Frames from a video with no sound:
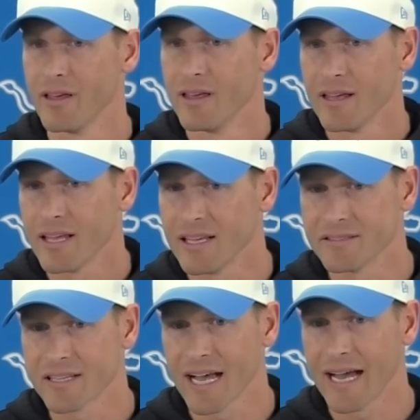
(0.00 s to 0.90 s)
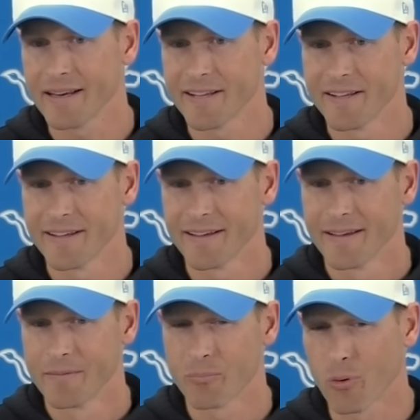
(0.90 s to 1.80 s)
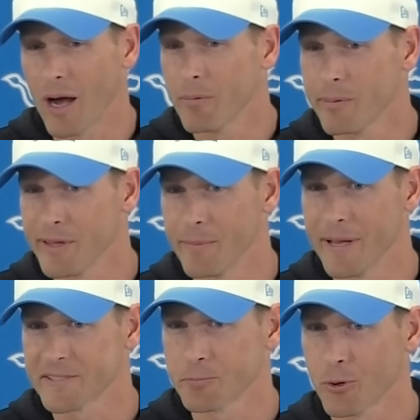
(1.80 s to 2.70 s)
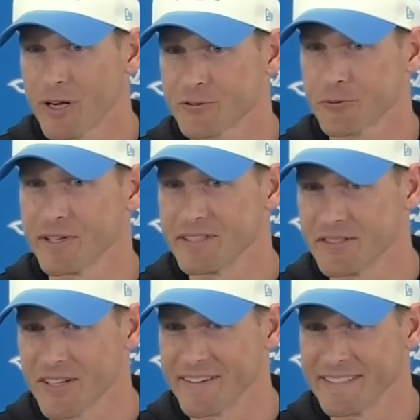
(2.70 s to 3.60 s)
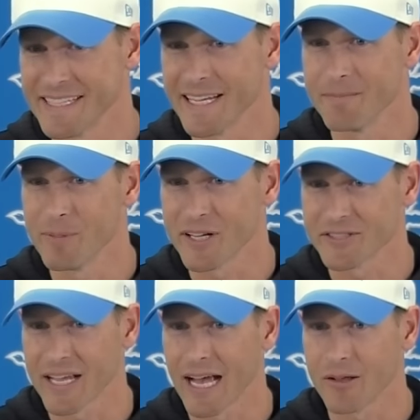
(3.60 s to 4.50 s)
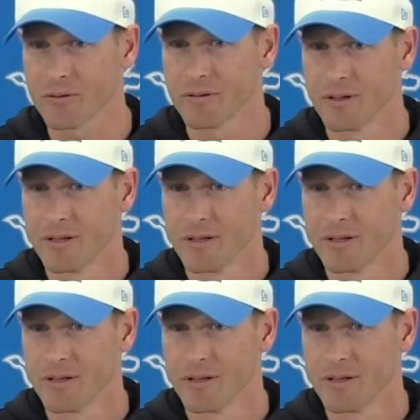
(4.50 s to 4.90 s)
he's got probably the best press releases on the team because of how